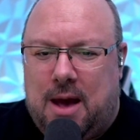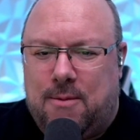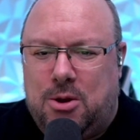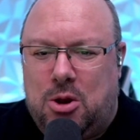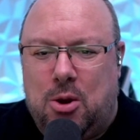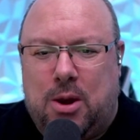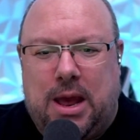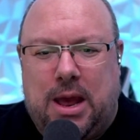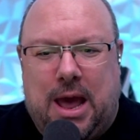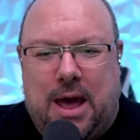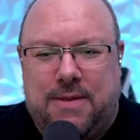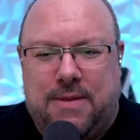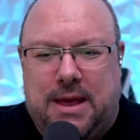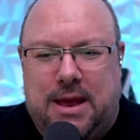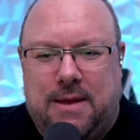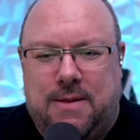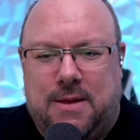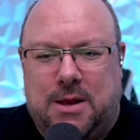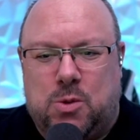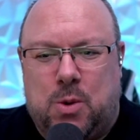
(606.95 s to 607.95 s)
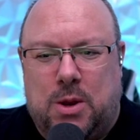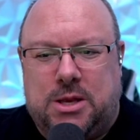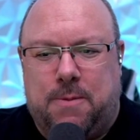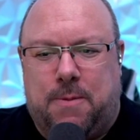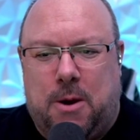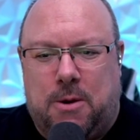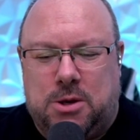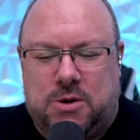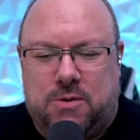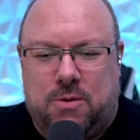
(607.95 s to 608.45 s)
Looking at the Twitter
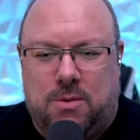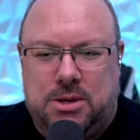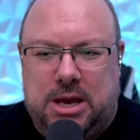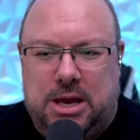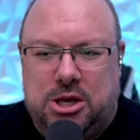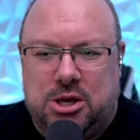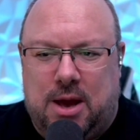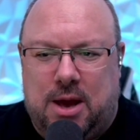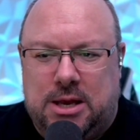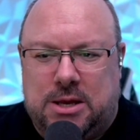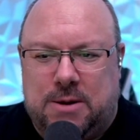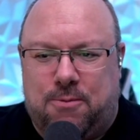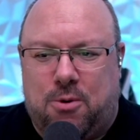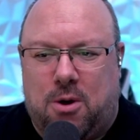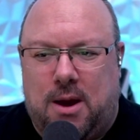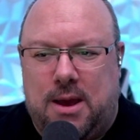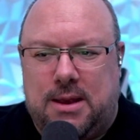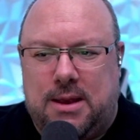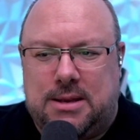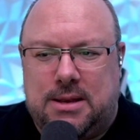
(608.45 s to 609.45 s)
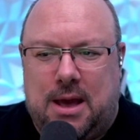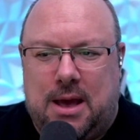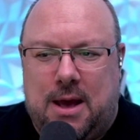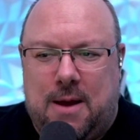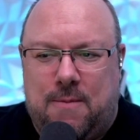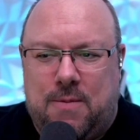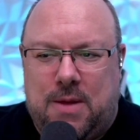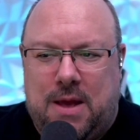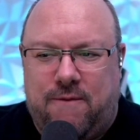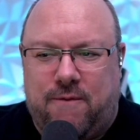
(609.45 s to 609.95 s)
post from DJI Enterprise,
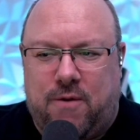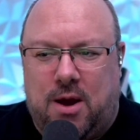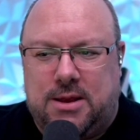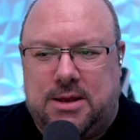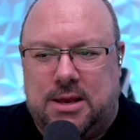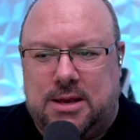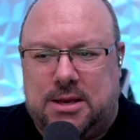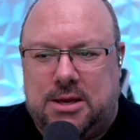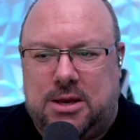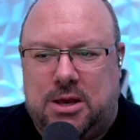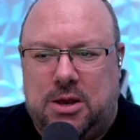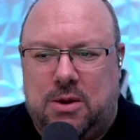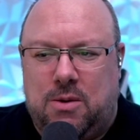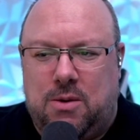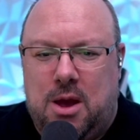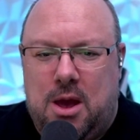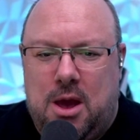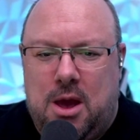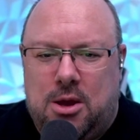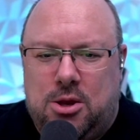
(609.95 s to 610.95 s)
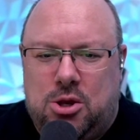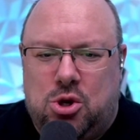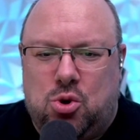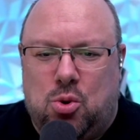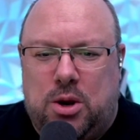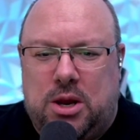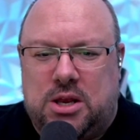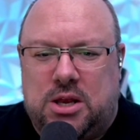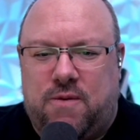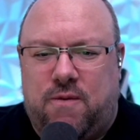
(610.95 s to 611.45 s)
they invite us to
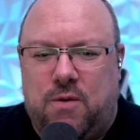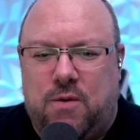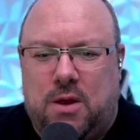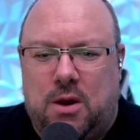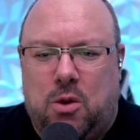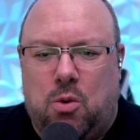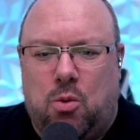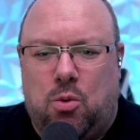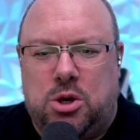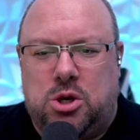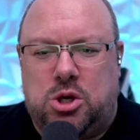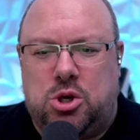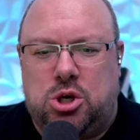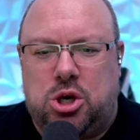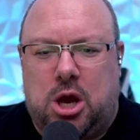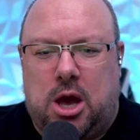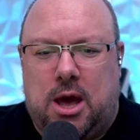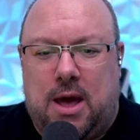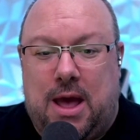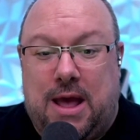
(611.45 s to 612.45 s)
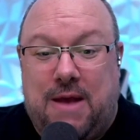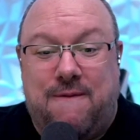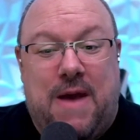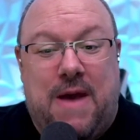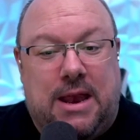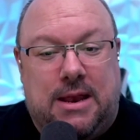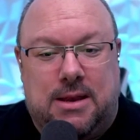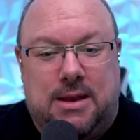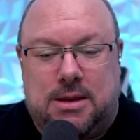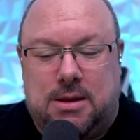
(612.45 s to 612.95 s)
join us for the launch
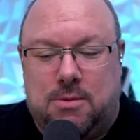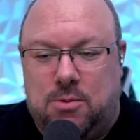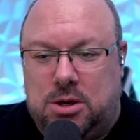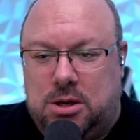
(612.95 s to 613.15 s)
event.